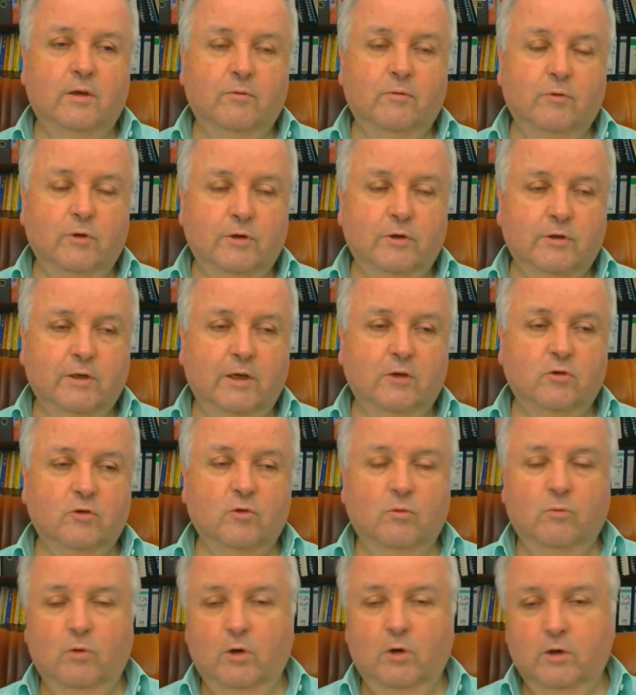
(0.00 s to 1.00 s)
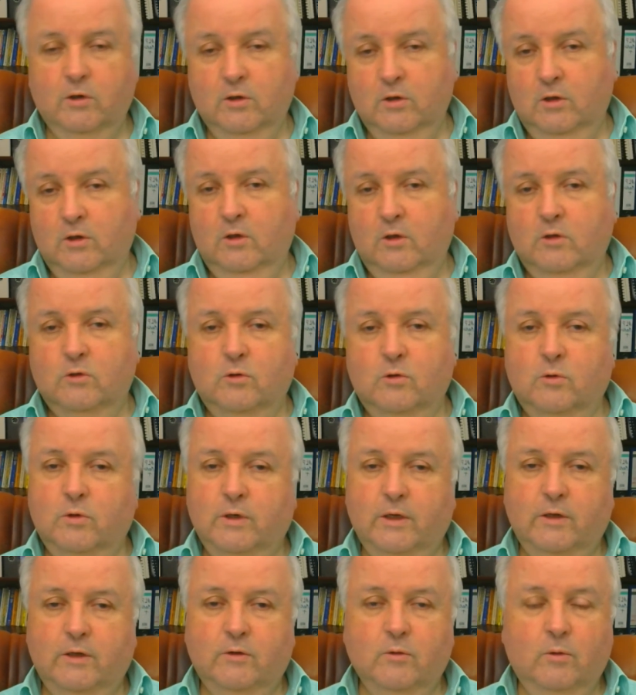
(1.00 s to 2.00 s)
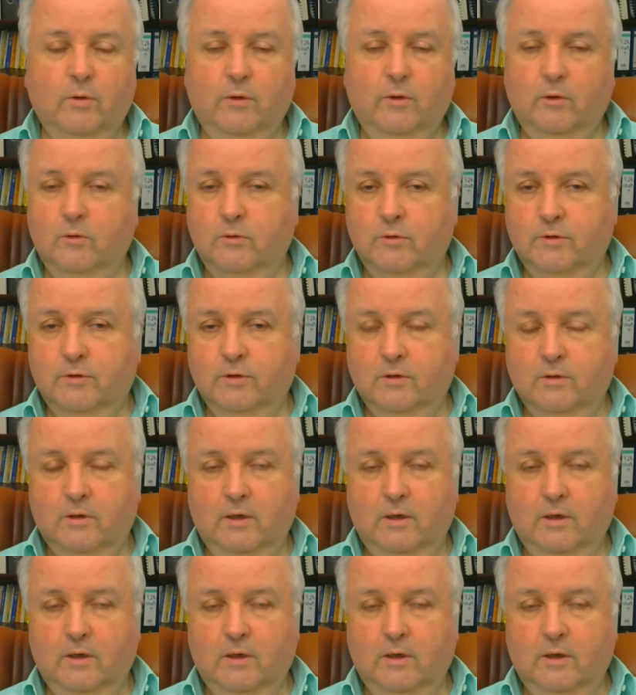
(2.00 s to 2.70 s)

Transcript: for intentional work, to release all the old